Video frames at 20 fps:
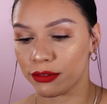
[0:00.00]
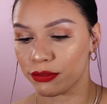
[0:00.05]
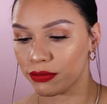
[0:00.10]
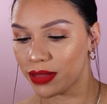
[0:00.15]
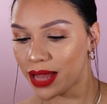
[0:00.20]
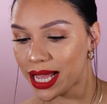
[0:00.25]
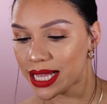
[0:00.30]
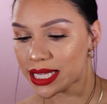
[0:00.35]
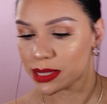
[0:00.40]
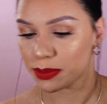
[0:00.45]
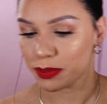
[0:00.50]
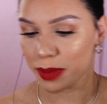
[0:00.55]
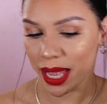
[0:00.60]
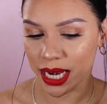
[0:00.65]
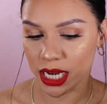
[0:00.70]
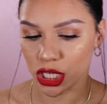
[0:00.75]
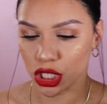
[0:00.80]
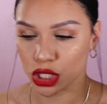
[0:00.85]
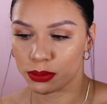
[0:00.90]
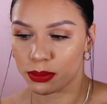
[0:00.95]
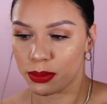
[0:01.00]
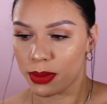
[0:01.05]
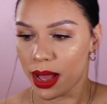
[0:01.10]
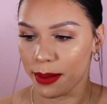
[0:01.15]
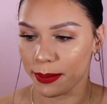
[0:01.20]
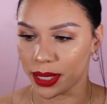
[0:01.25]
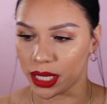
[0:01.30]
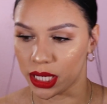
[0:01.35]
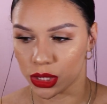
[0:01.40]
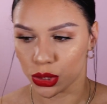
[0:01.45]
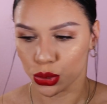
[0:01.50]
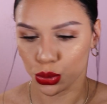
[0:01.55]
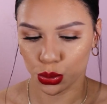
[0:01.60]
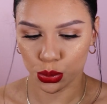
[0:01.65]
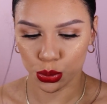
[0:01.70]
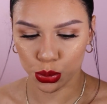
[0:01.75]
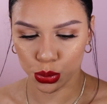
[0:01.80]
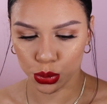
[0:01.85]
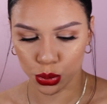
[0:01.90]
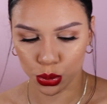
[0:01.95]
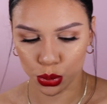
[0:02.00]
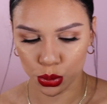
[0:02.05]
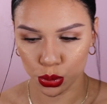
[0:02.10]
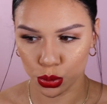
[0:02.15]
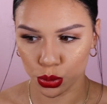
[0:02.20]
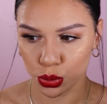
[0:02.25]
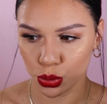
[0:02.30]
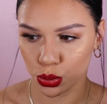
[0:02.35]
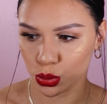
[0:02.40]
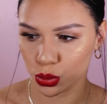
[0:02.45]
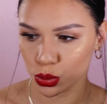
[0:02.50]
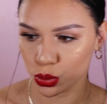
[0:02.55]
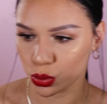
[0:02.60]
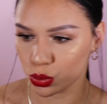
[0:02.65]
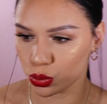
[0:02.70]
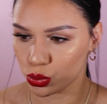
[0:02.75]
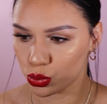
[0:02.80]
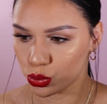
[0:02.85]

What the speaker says: fly Spanish mommy. Ooh.